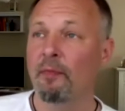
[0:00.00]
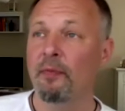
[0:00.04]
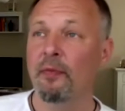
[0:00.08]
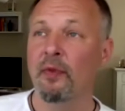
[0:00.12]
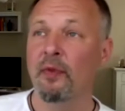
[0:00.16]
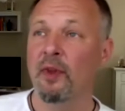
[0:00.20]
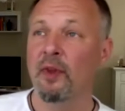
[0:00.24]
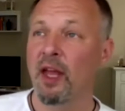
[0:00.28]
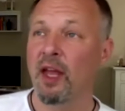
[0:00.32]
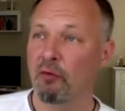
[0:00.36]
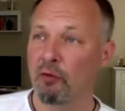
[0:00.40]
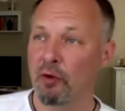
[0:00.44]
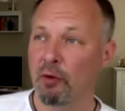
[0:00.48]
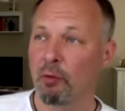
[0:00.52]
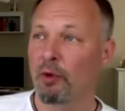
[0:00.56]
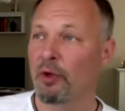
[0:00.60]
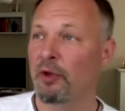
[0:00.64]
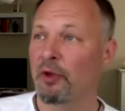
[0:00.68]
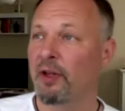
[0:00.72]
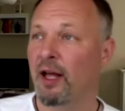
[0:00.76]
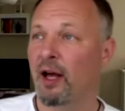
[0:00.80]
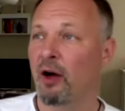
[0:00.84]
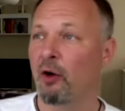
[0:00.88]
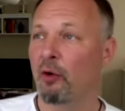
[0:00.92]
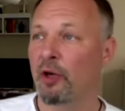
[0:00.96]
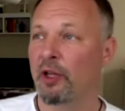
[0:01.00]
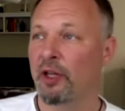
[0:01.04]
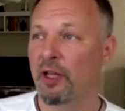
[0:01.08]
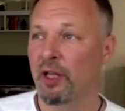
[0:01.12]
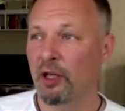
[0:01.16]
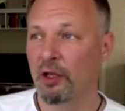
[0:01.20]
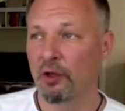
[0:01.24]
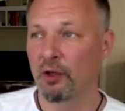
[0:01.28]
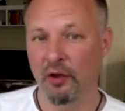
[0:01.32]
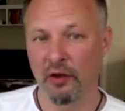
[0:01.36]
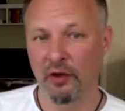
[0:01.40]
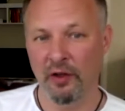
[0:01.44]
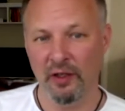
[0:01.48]
everyone now
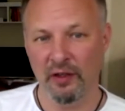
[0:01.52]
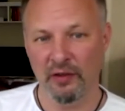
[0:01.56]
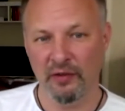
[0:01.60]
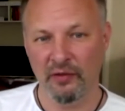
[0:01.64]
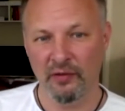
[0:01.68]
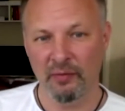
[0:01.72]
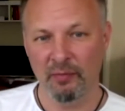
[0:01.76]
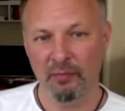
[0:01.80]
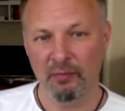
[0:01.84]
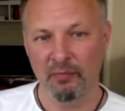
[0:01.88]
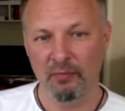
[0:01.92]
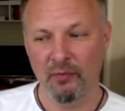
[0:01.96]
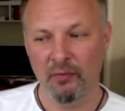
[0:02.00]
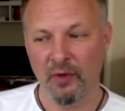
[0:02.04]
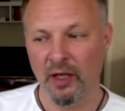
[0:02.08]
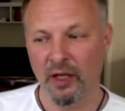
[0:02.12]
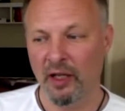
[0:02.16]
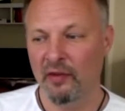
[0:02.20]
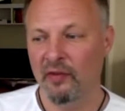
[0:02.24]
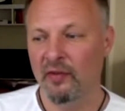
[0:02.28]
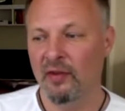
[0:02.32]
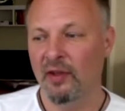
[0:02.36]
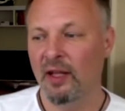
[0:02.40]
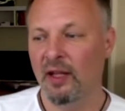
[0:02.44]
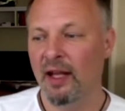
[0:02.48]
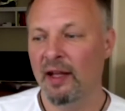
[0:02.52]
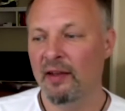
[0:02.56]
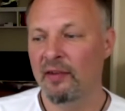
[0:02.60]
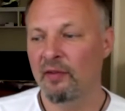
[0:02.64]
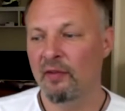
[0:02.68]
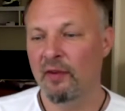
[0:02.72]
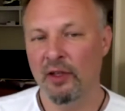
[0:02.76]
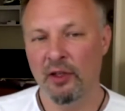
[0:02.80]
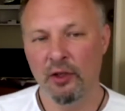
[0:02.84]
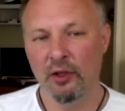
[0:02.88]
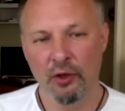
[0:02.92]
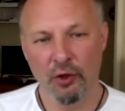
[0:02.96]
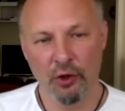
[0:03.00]
adhere to these. And that's the last
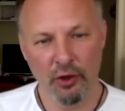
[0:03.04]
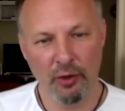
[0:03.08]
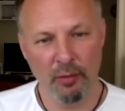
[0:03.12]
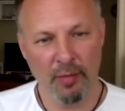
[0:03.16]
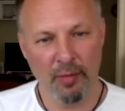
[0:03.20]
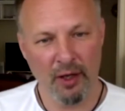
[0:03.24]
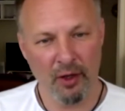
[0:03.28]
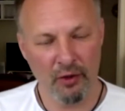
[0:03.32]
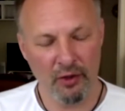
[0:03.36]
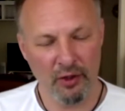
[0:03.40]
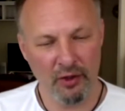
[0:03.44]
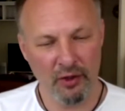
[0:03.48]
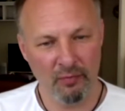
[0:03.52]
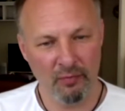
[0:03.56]
thing you heard about it.